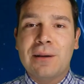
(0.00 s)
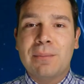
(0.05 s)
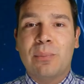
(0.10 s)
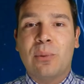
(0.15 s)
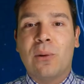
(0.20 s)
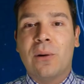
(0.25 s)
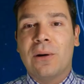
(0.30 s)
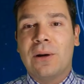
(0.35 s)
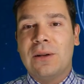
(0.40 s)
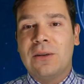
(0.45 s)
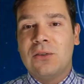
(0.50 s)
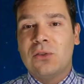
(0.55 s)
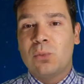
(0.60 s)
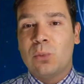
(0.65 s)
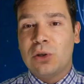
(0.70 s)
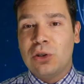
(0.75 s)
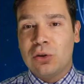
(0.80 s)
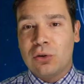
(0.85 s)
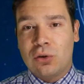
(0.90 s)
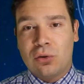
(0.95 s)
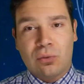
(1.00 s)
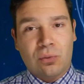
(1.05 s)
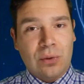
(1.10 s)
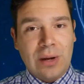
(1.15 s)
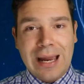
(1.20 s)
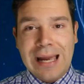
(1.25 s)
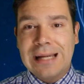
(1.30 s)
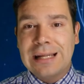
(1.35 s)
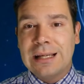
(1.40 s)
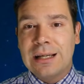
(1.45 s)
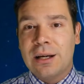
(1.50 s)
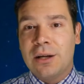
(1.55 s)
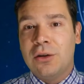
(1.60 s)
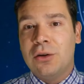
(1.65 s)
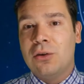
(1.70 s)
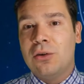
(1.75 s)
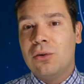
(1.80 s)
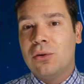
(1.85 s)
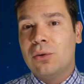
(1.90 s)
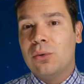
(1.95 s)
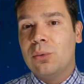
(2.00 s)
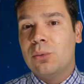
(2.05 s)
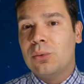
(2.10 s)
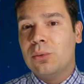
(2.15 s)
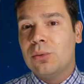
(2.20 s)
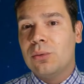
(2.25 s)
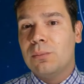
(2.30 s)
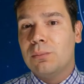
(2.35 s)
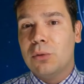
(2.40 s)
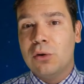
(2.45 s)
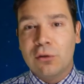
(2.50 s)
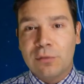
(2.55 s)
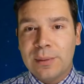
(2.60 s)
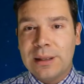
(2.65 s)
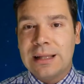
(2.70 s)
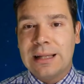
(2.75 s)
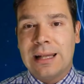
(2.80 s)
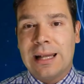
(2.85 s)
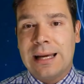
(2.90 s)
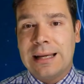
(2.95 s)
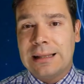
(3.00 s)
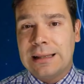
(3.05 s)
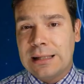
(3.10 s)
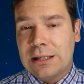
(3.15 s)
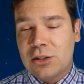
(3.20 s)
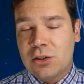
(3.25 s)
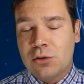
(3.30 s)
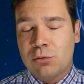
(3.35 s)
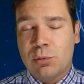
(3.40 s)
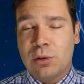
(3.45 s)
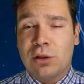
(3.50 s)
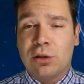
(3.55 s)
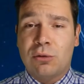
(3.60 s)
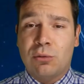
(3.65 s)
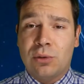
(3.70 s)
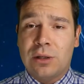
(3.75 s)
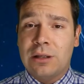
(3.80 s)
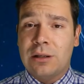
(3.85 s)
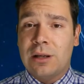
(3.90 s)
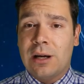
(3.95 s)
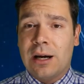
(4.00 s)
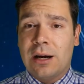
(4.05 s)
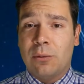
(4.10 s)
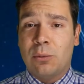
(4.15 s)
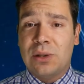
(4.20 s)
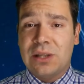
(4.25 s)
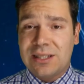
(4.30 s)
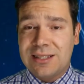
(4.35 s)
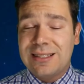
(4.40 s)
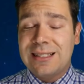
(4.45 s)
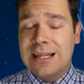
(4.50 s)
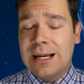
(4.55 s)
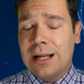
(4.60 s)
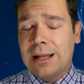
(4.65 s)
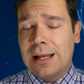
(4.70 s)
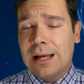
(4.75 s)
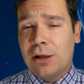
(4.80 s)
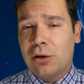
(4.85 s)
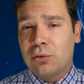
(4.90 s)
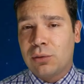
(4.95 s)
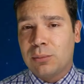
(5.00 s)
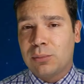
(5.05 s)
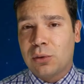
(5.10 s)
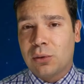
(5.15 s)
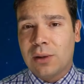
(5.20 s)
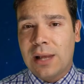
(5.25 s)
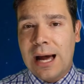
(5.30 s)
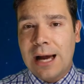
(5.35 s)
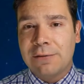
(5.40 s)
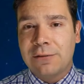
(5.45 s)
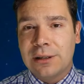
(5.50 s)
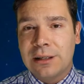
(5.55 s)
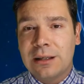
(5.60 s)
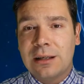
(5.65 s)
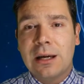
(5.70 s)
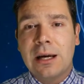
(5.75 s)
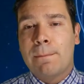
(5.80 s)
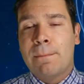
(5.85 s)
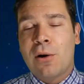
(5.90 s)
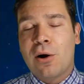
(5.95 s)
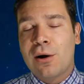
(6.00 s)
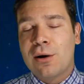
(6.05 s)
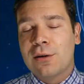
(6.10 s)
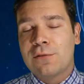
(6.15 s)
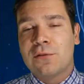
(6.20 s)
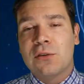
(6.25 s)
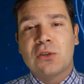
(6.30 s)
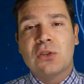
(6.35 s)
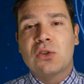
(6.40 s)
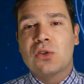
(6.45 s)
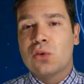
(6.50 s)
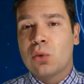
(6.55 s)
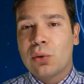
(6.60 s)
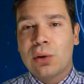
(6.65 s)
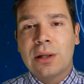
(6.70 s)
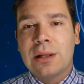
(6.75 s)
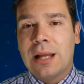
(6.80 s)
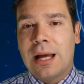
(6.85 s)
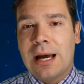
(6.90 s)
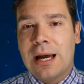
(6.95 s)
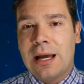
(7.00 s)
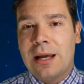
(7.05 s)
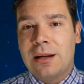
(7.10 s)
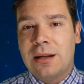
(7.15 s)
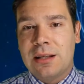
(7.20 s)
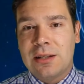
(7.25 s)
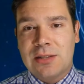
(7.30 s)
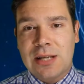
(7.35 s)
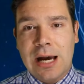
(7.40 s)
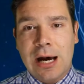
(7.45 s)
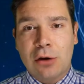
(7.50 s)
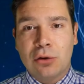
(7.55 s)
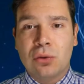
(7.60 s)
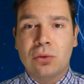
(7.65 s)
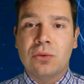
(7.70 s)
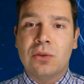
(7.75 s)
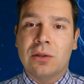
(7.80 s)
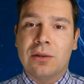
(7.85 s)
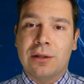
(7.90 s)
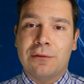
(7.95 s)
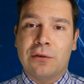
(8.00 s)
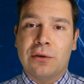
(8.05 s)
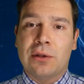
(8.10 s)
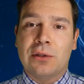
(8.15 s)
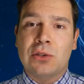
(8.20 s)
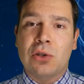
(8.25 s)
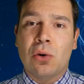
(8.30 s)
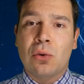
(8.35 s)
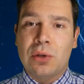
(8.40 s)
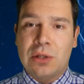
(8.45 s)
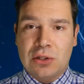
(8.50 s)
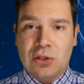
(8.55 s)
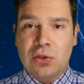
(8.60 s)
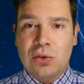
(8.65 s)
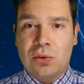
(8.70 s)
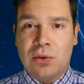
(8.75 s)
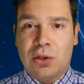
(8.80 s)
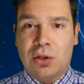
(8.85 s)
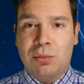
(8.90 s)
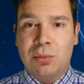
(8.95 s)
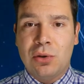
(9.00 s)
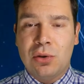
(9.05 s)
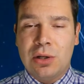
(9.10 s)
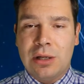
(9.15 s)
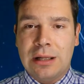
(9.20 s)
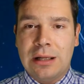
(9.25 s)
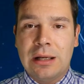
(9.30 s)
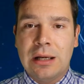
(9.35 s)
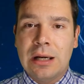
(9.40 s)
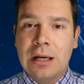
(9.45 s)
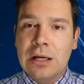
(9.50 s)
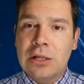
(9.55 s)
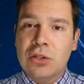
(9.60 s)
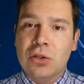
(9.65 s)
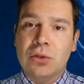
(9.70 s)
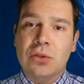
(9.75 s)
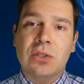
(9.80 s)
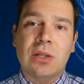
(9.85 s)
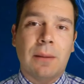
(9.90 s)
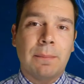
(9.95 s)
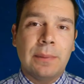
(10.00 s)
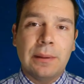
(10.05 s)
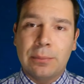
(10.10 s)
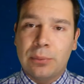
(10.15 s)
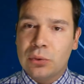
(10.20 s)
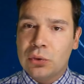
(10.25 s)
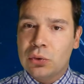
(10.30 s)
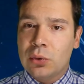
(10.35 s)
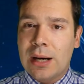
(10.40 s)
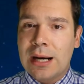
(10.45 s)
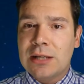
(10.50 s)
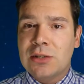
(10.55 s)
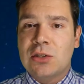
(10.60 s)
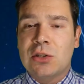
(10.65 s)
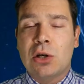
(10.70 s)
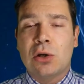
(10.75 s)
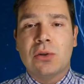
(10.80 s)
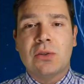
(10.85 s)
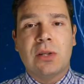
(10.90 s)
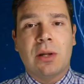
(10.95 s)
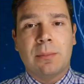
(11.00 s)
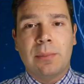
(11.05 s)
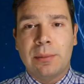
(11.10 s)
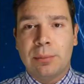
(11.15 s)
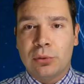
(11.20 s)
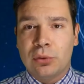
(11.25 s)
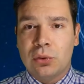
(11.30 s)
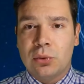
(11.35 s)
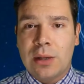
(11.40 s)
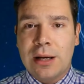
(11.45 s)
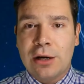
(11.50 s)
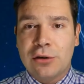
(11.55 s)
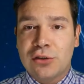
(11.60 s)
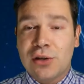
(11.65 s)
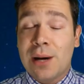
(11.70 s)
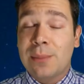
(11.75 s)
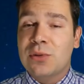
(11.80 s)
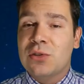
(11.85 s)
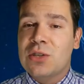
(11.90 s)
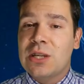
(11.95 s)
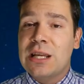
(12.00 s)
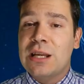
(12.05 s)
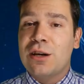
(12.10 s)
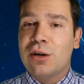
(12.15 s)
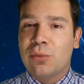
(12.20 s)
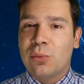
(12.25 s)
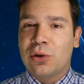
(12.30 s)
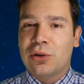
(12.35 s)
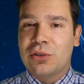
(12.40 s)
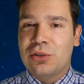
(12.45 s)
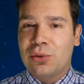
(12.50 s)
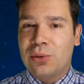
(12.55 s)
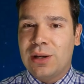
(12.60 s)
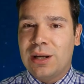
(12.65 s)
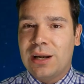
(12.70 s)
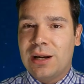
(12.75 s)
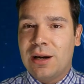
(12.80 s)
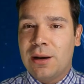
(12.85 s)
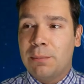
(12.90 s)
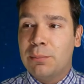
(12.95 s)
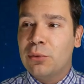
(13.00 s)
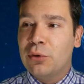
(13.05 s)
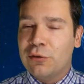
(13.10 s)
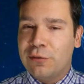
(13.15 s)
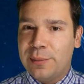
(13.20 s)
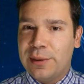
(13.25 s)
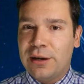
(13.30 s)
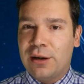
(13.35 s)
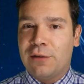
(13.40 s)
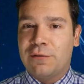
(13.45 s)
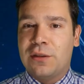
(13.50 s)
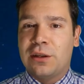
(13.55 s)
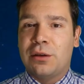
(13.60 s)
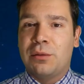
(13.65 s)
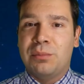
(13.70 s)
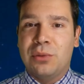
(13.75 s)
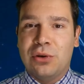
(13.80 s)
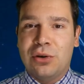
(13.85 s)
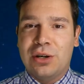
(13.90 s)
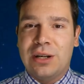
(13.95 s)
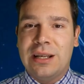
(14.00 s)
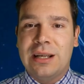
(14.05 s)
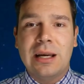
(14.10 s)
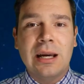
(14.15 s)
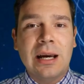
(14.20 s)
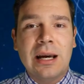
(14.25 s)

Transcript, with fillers: important when creating a new movement like this with uh, with CLL Crypto Live Leak, part of the storyline is how you deliver the tokens to the community. So some people do ICO, some people do airdrops. Here we're doing a movement of the community